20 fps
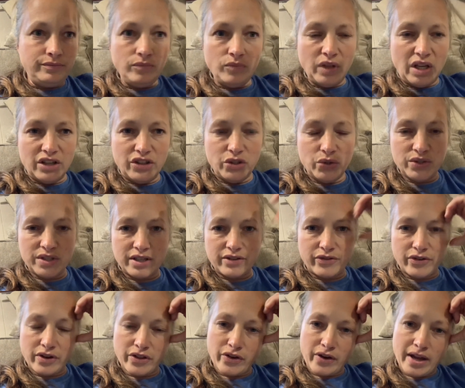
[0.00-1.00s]
use it
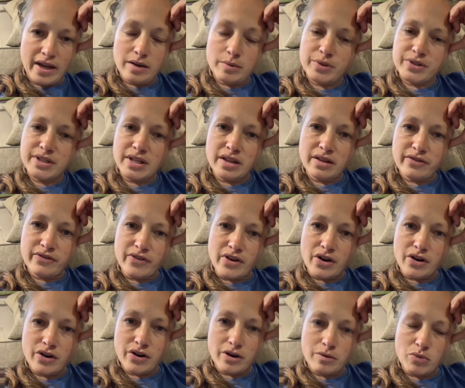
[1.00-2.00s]
for other animals on the
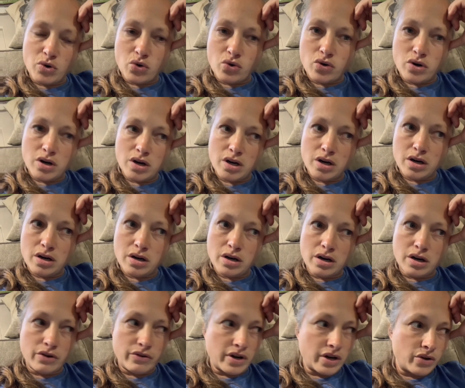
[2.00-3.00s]
farm or
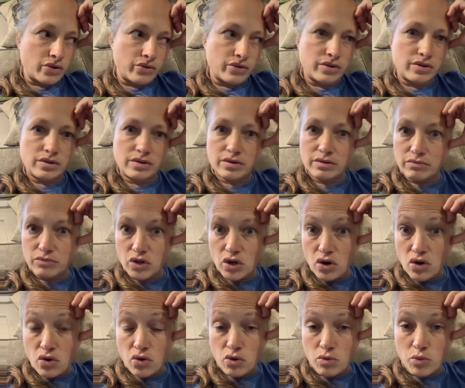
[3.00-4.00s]
around your
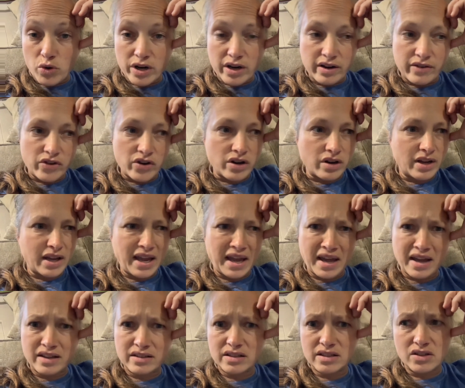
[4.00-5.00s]
home, whatever.
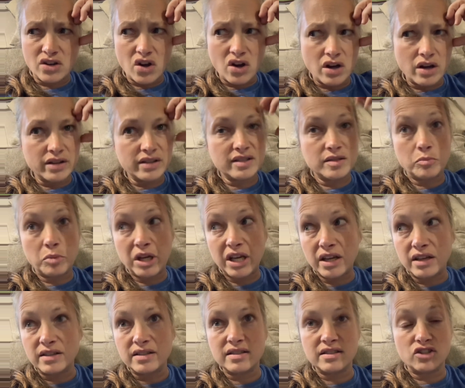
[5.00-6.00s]
Cats, dogs,
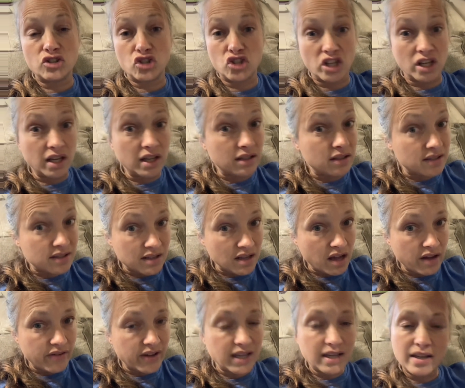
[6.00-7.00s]
pigs, chickens
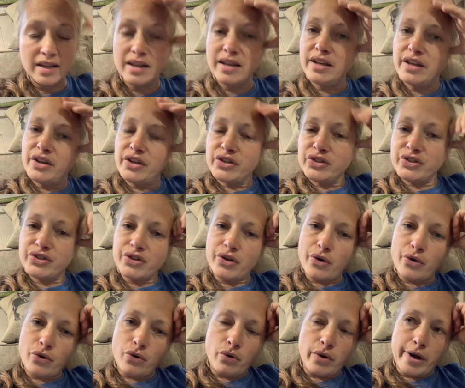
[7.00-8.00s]
love it.
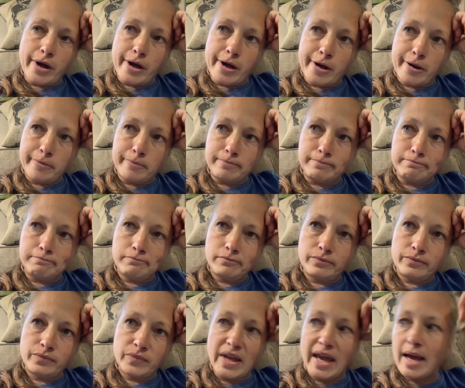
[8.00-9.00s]
So
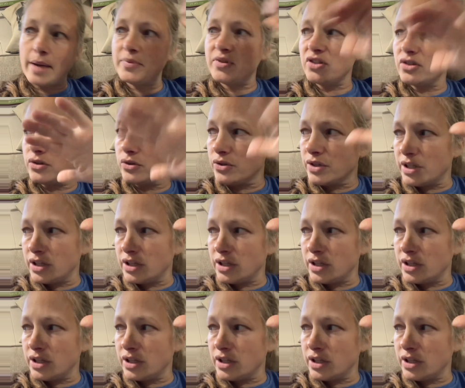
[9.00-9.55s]
absolutely